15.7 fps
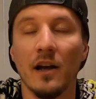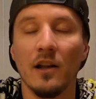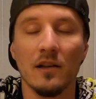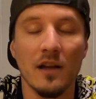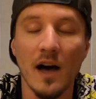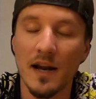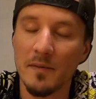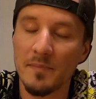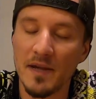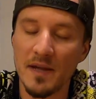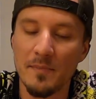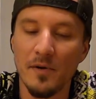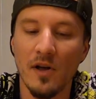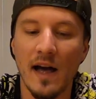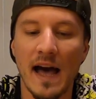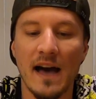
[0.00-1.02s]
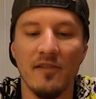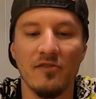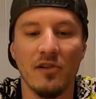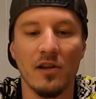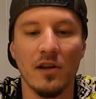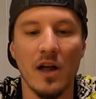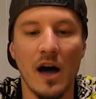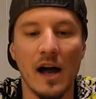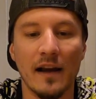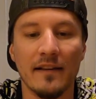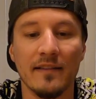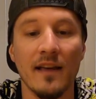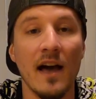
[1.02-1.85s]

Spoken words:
A lot of people have Glocks.